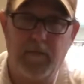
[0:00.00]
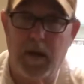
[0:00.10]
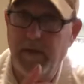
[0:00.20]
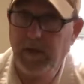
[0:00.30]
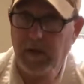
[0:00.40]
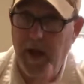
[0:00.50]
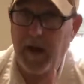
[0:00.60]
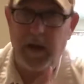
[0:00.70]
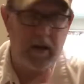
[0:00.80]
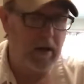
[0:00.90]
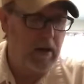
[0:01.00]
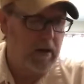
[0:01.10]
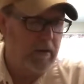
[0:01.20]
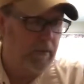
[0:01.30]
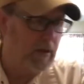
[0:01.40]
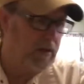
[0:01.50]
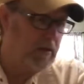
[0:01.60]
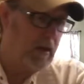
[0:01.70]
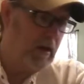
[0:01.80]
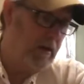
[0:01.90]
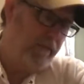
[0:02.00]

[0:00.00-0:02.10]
my michelada, but uh,